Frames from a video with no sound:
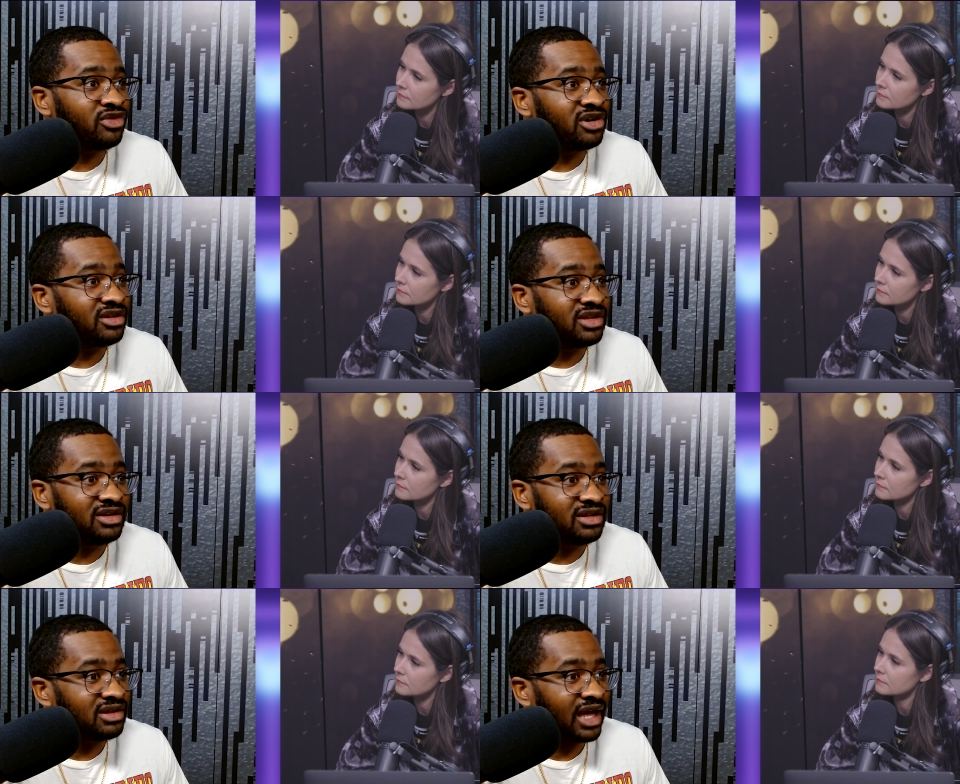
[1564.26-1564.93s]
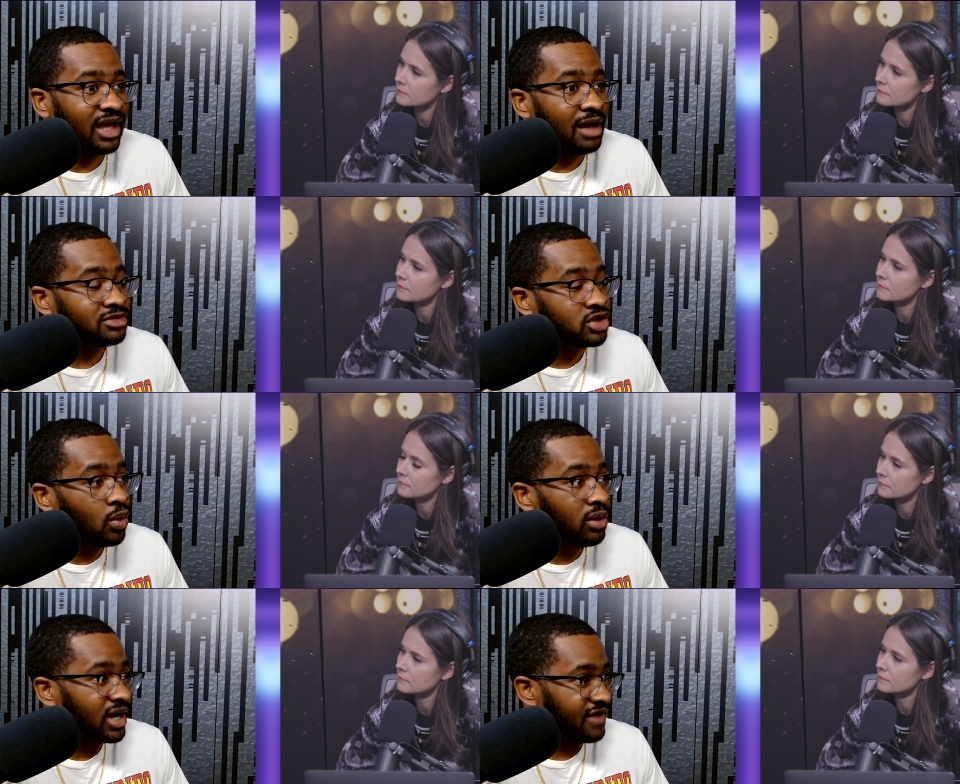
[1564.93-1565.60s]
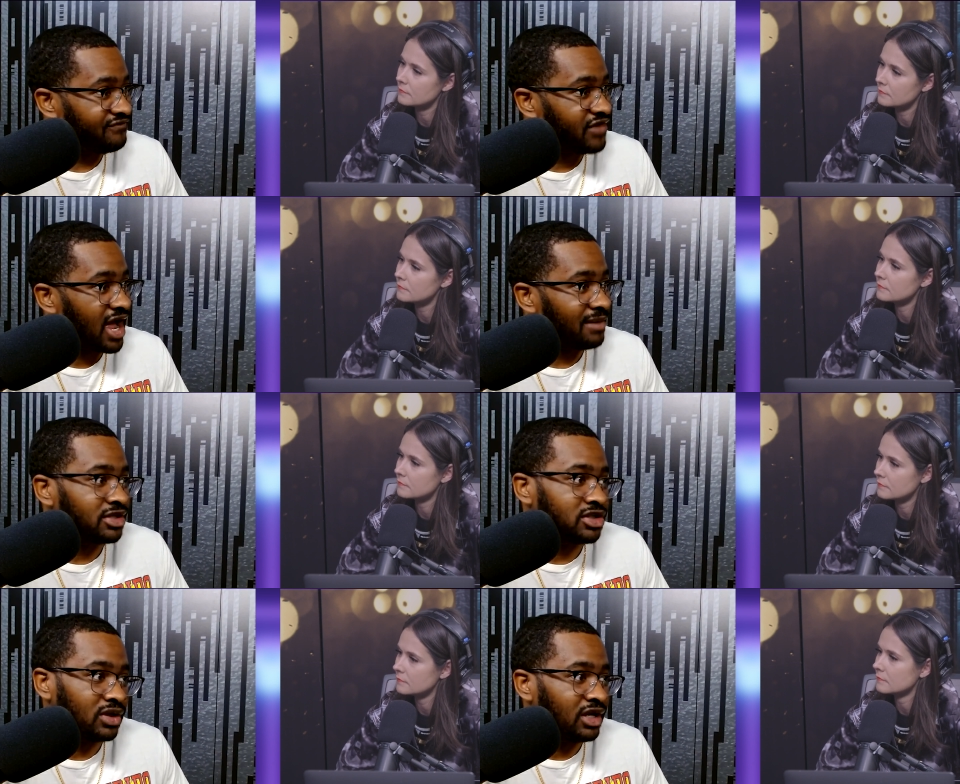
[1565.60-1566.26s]
Speaker 1: really like I'm torn at five
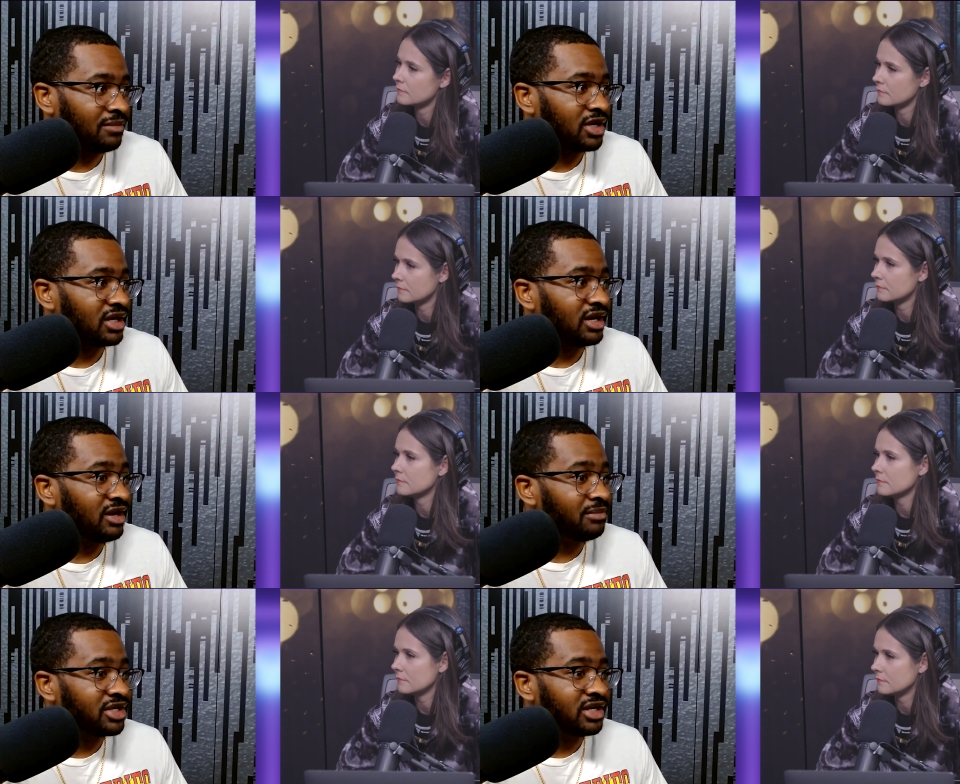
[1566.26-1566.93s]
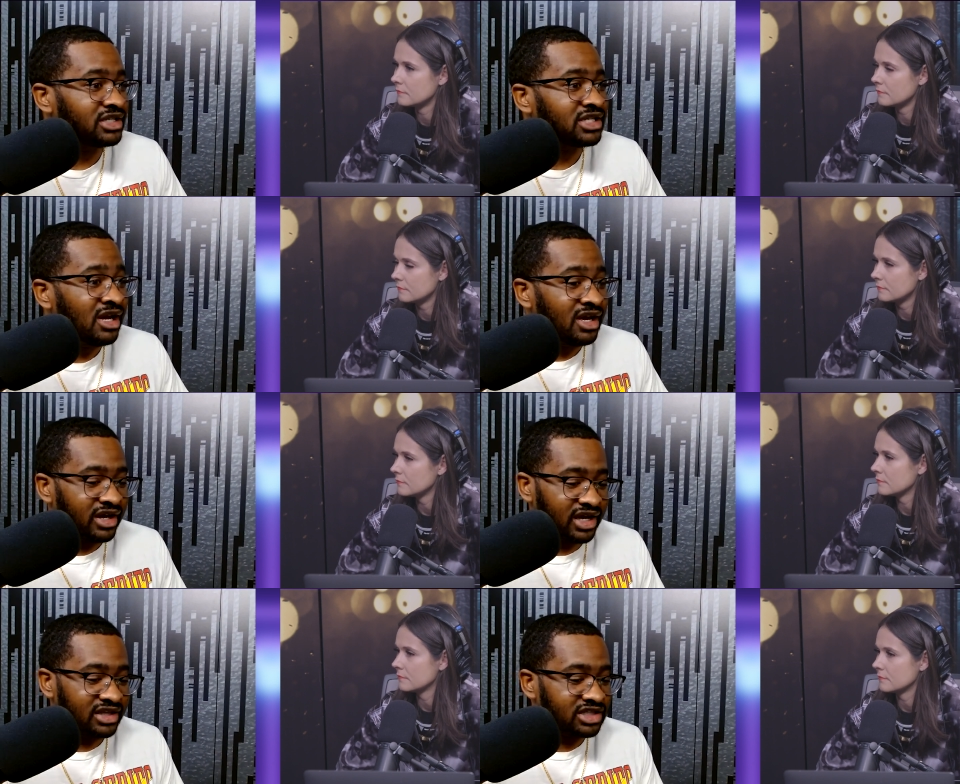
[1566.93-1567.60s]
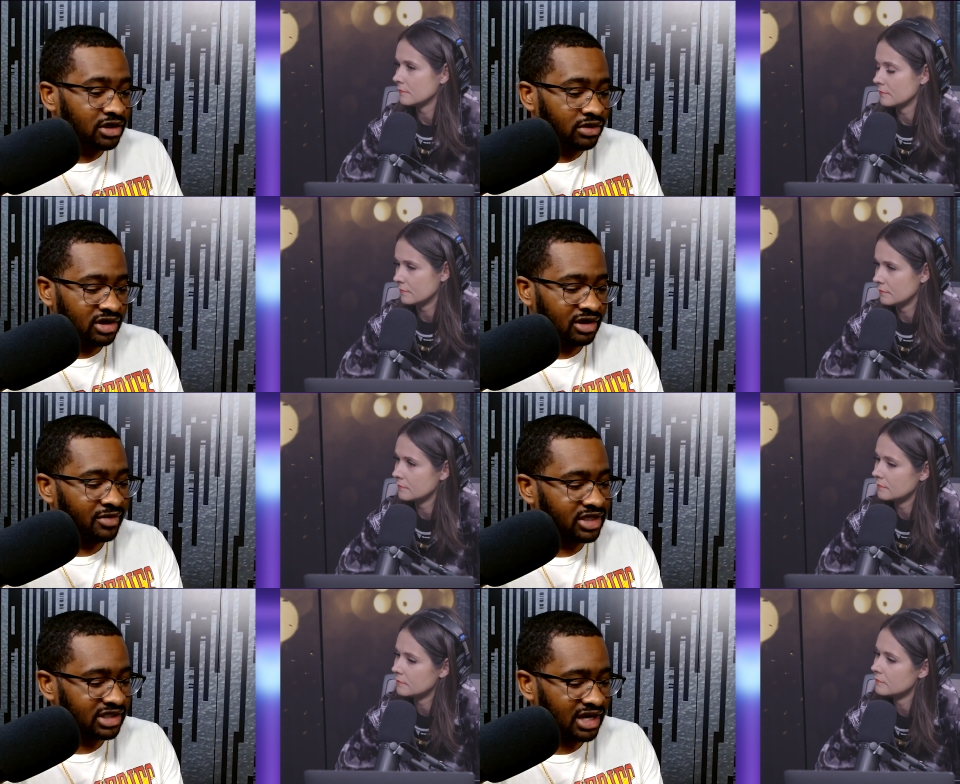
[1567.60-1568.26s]
between him and Cam because insert
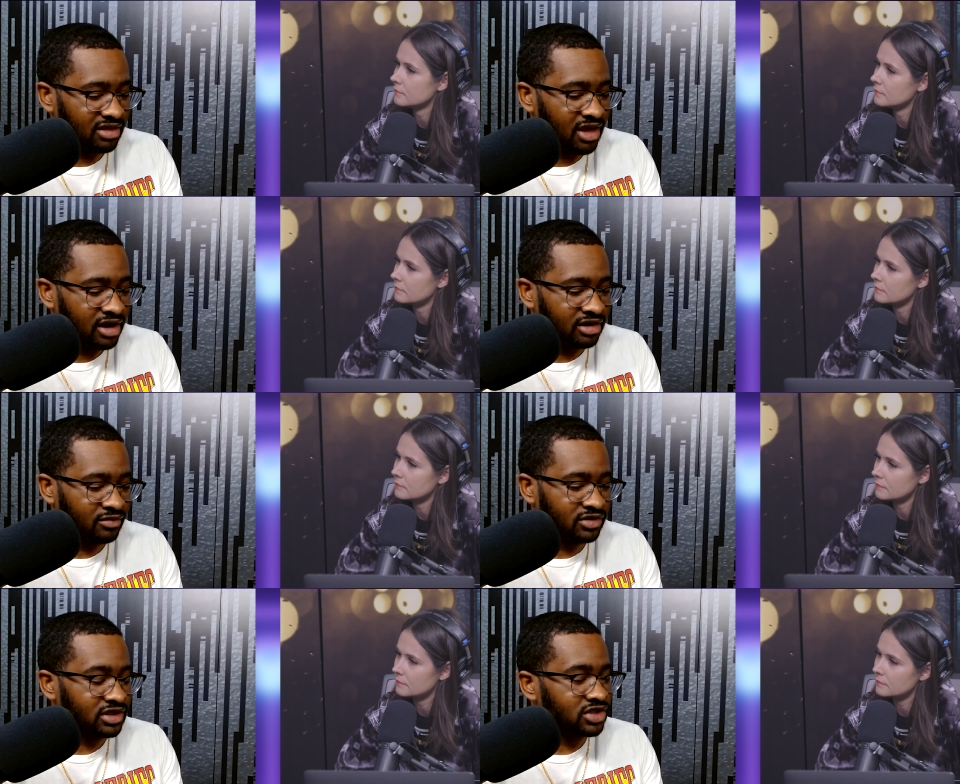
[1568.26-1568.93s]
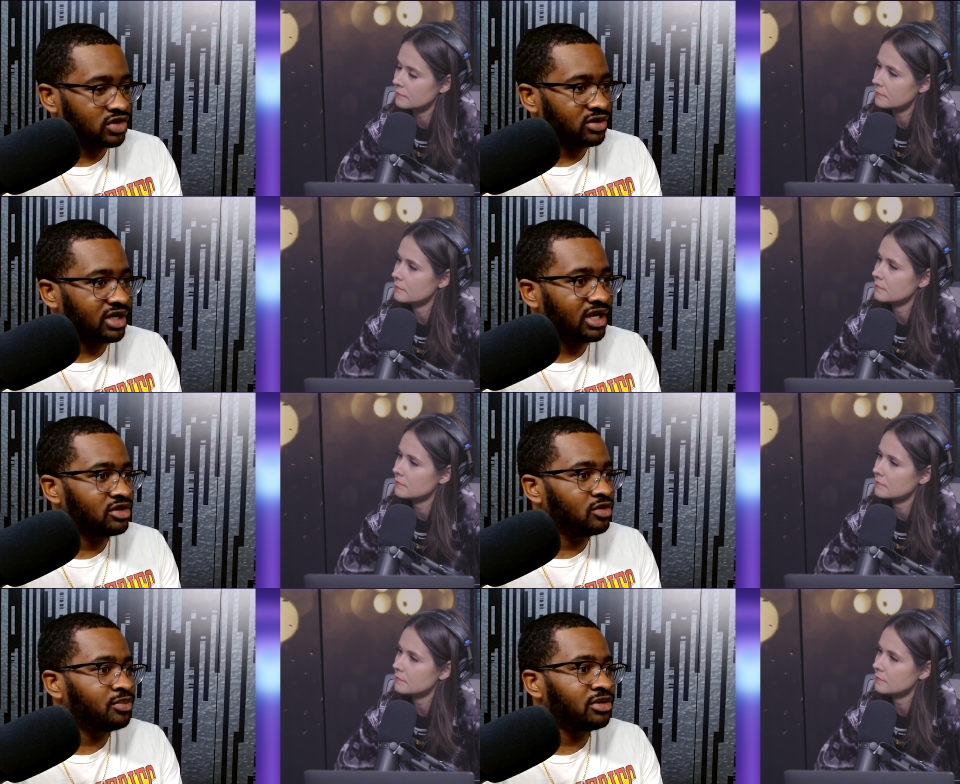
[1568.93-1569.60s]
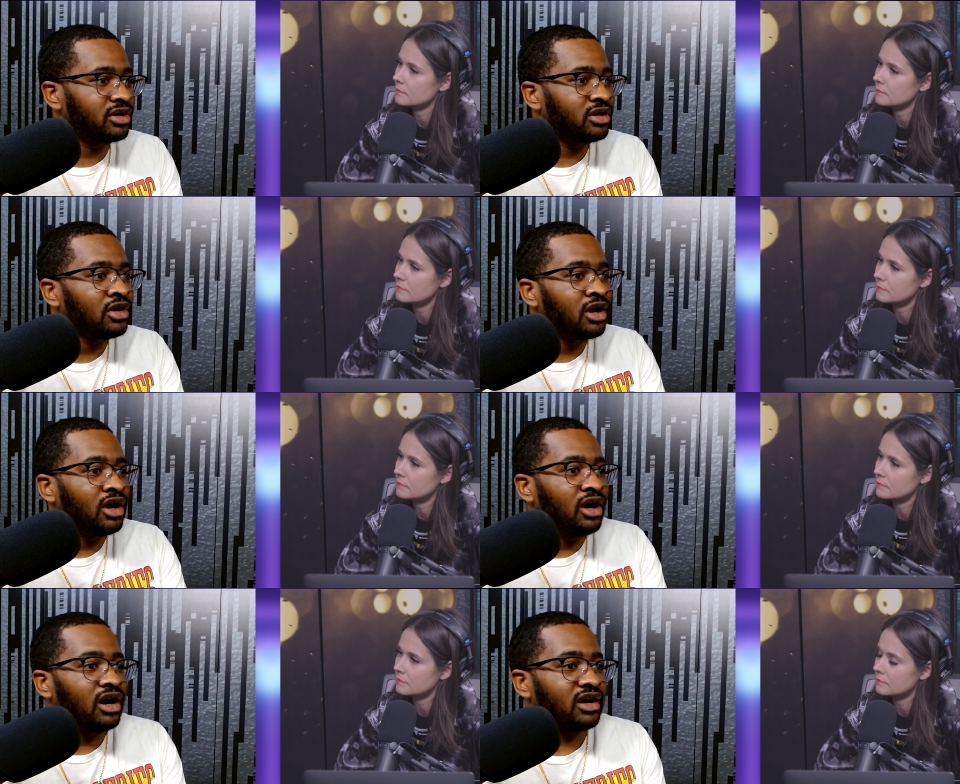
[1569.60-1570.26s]
him into that lineup with Detroit and you put
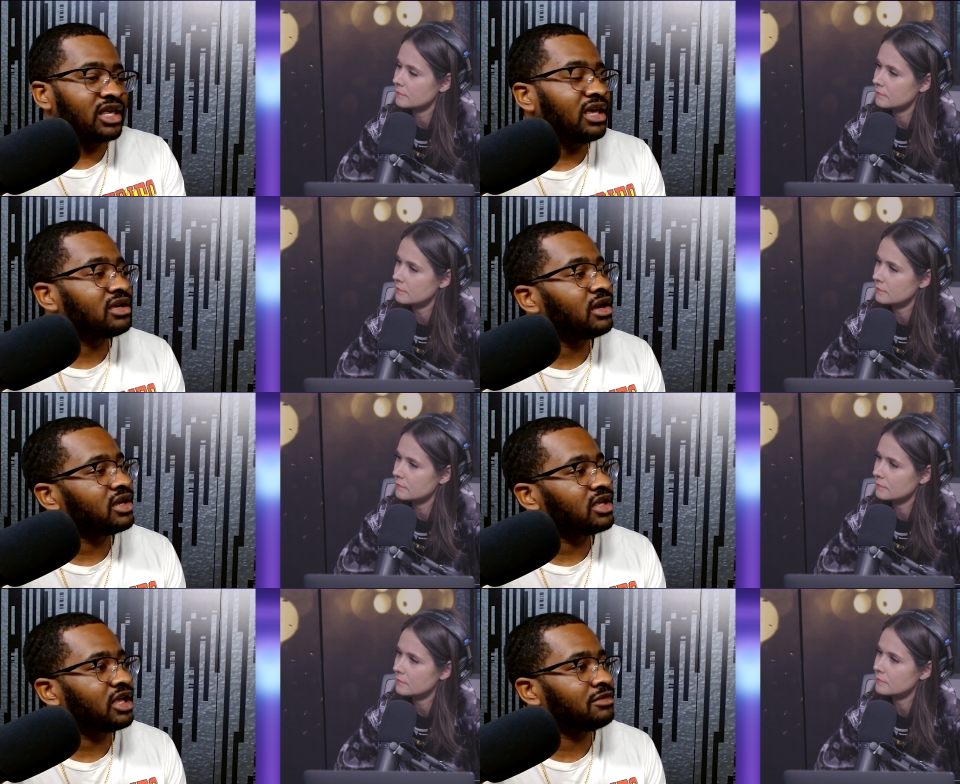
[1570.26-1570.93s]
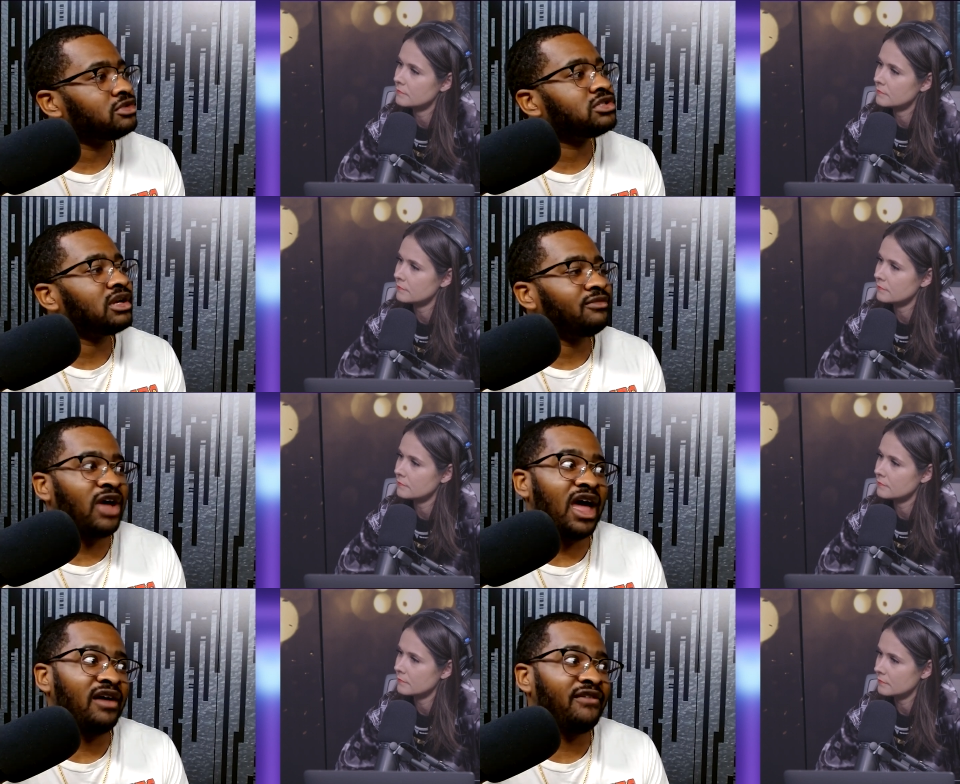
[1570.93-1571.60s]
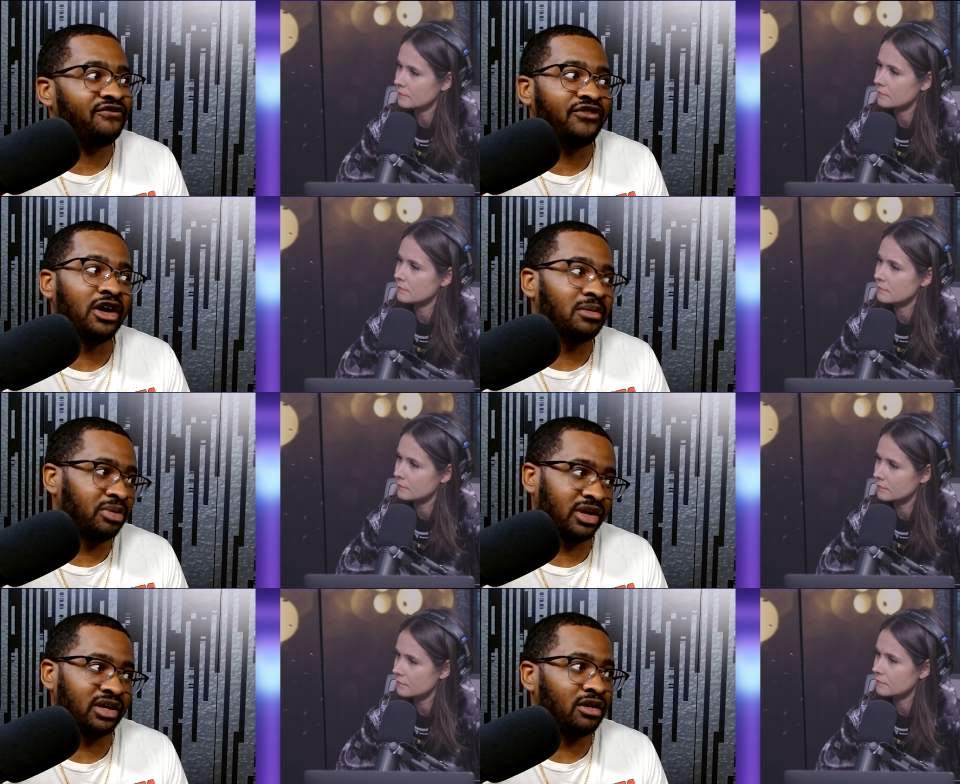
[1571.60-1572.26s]
a Cade Cunningham who's going to have fun
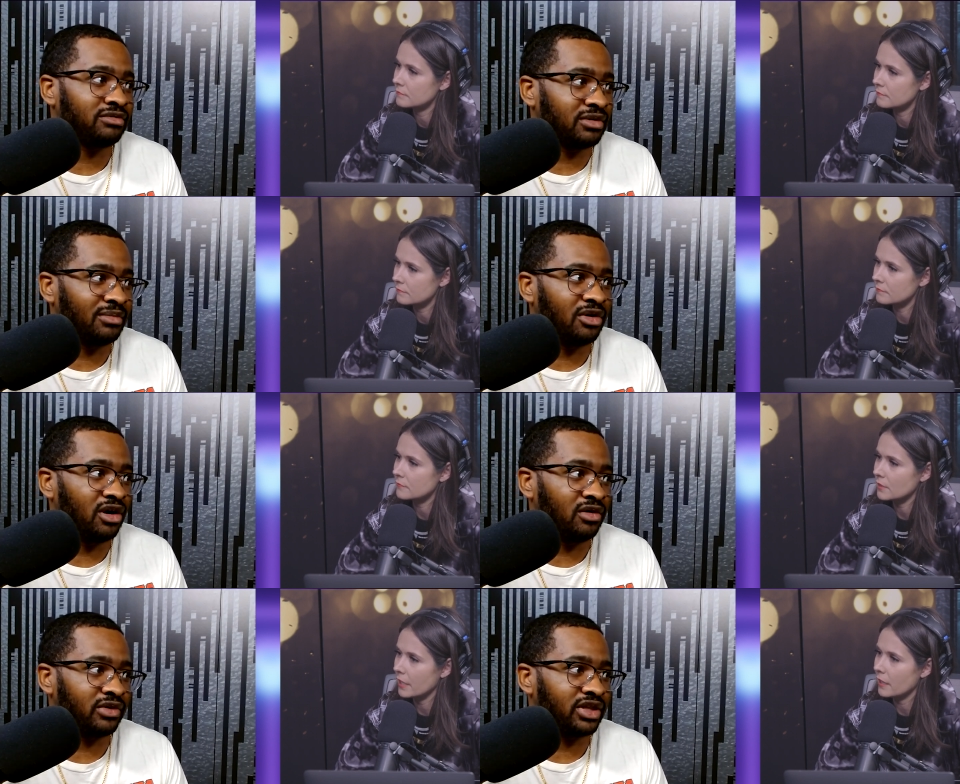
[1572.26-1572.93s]
playing off the ball yep.